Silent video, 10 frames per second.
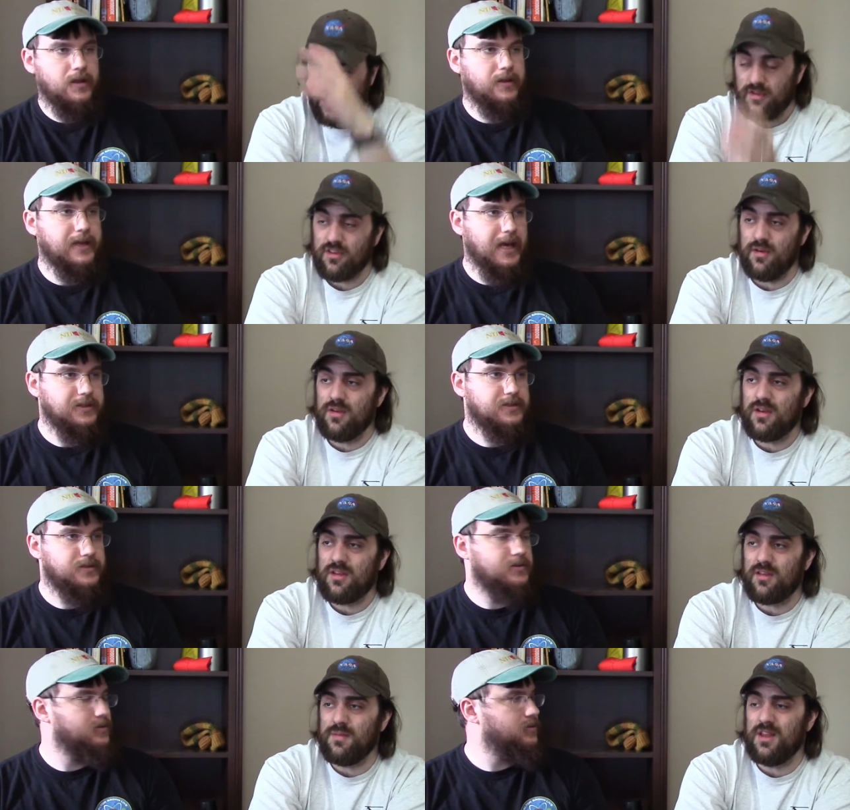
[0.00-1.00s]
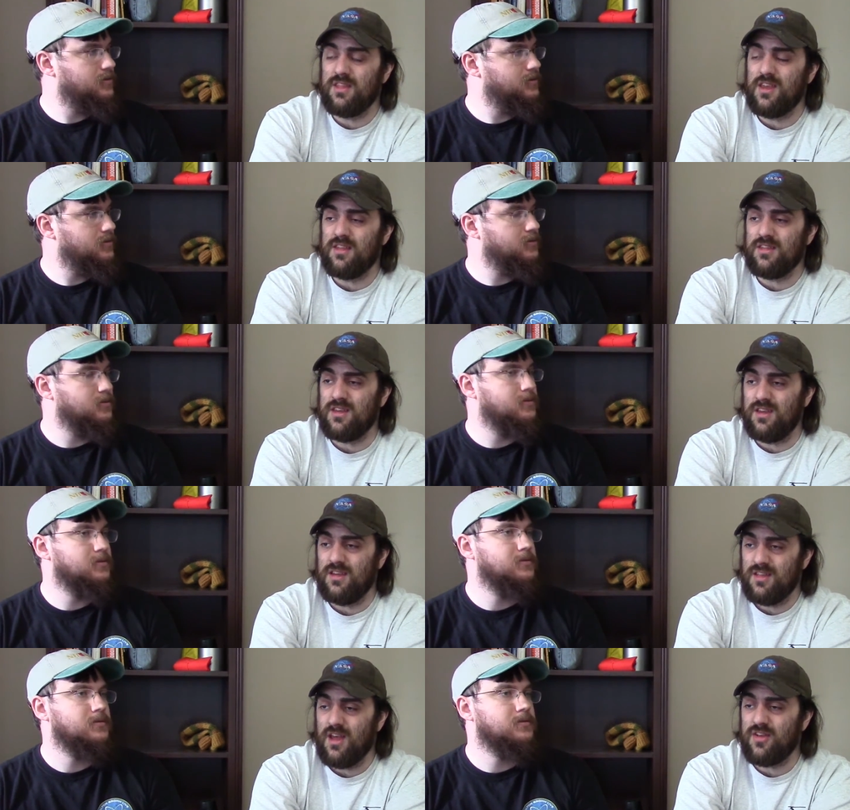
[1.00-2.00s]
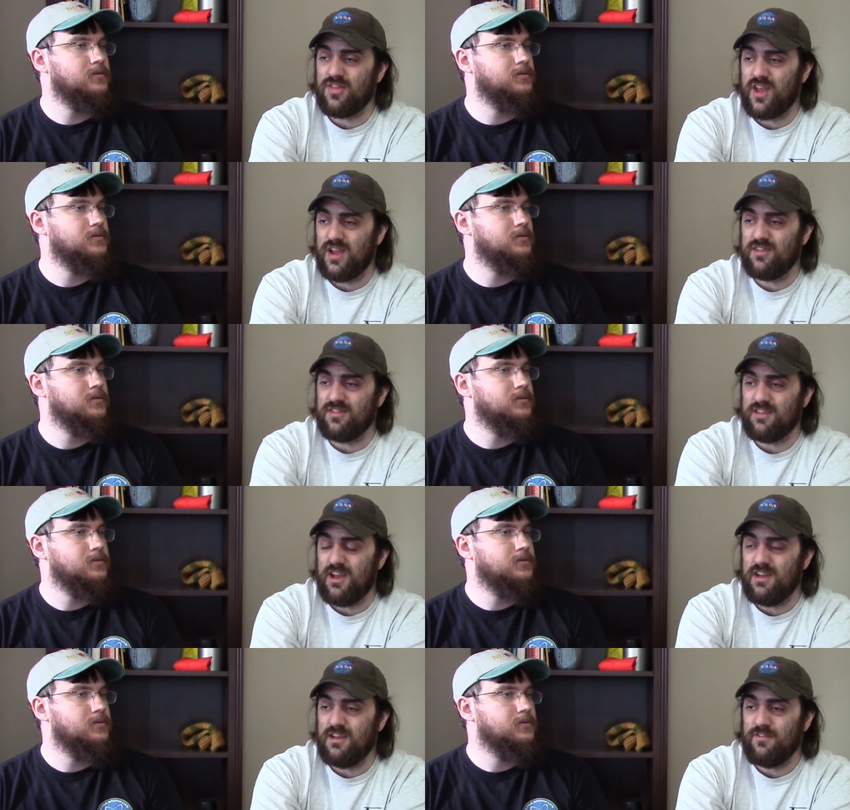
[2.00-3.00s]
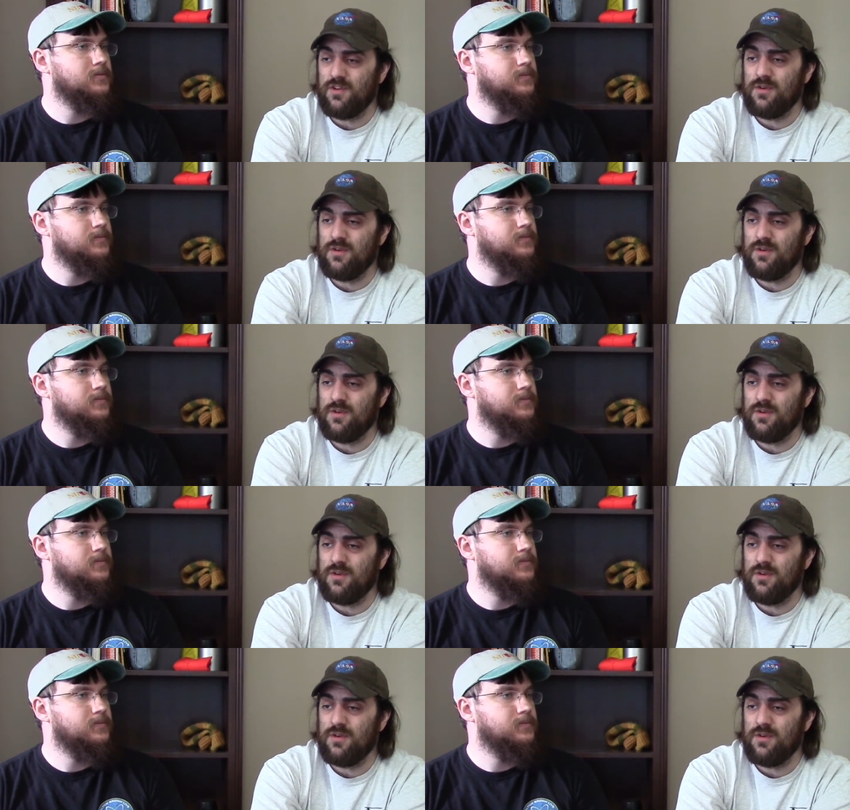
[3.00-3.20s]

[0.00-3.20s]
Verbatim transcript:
Speaker 1: because yes. I, I, mean the, the the other thing is is that if you